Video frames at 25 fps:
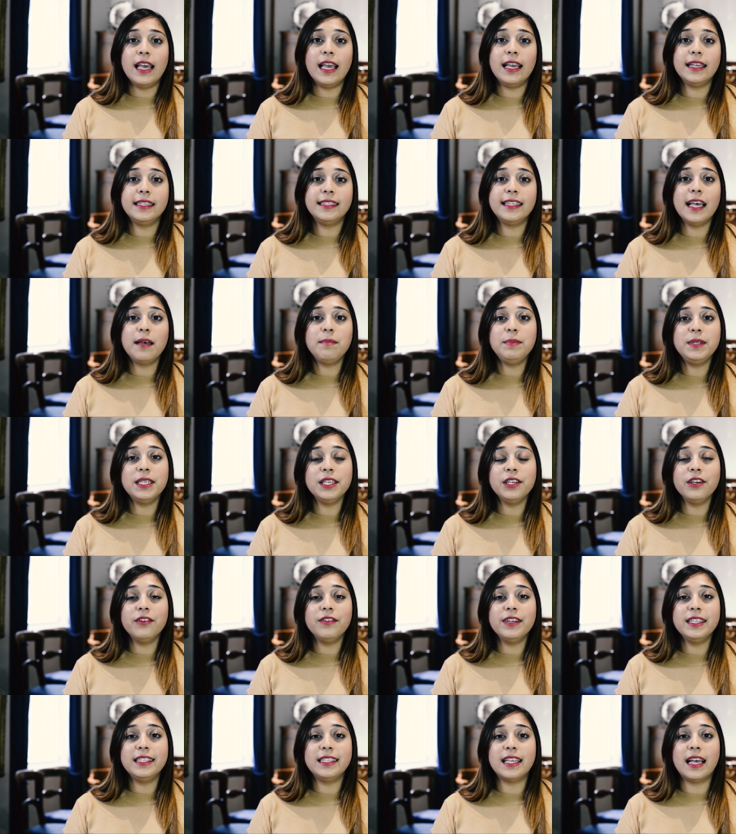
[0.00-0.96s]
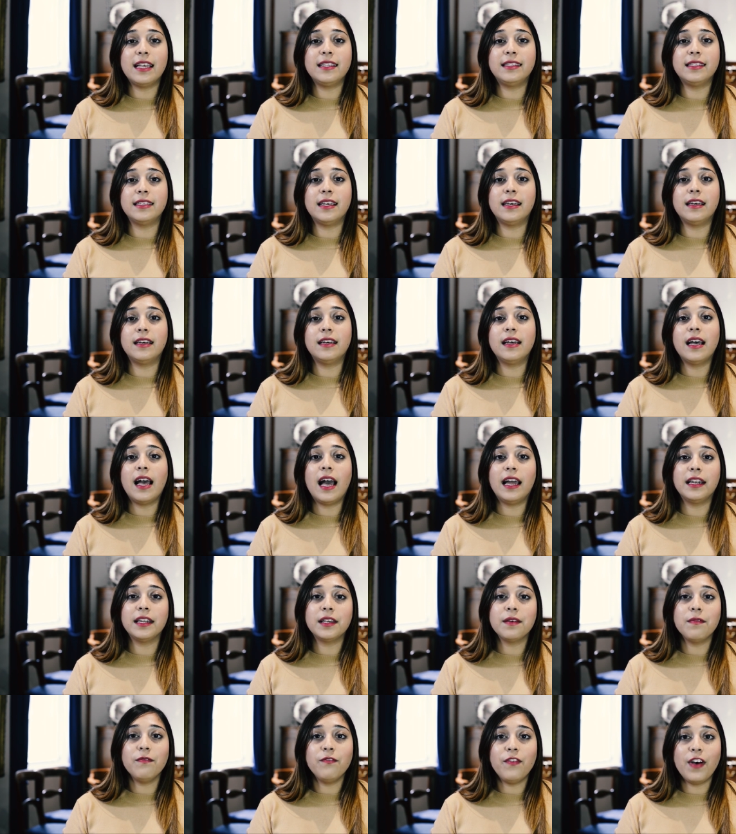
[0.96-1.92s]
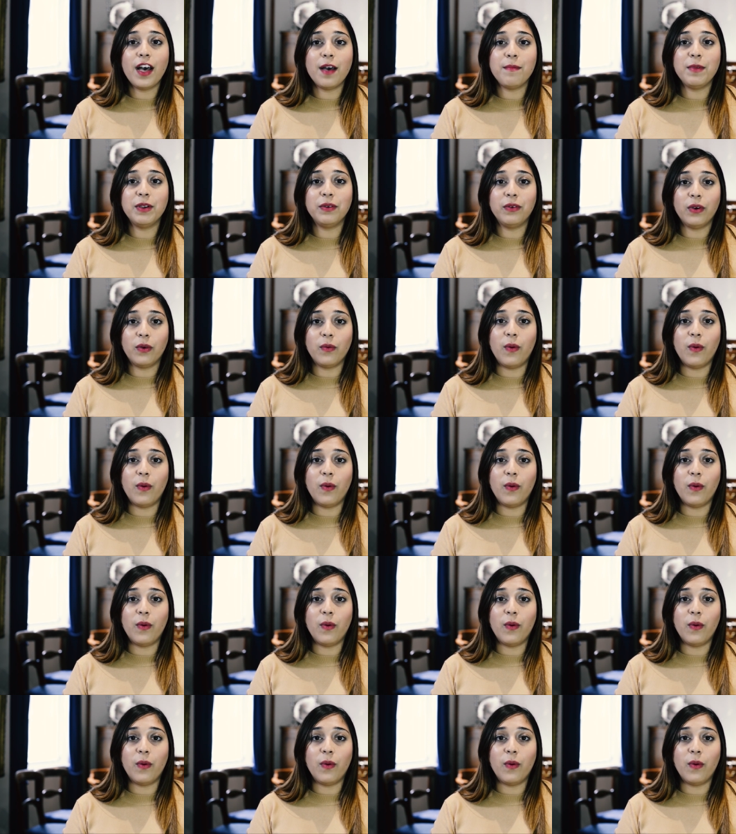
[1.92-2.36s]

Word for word: accepting your assessor and confirming